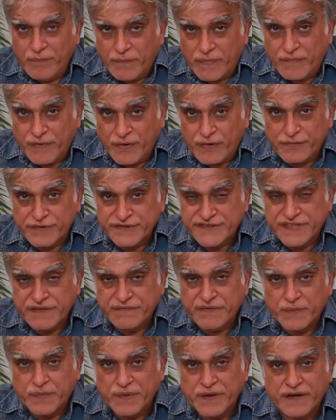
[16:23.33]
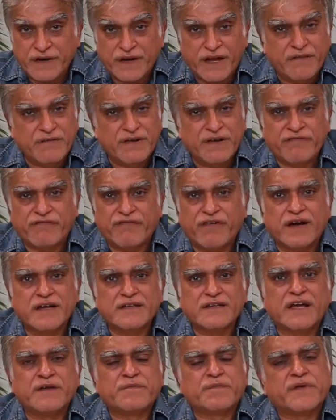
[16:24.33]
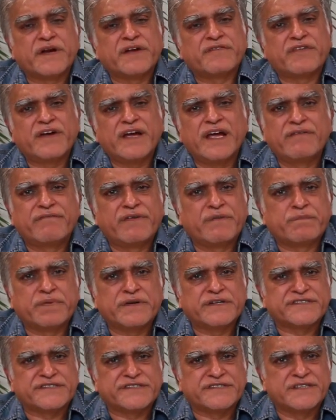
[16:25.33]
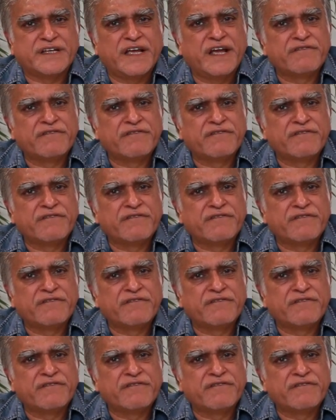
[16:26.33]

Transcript: but we're going to receive the word. Heavenly Father, I pray for every person,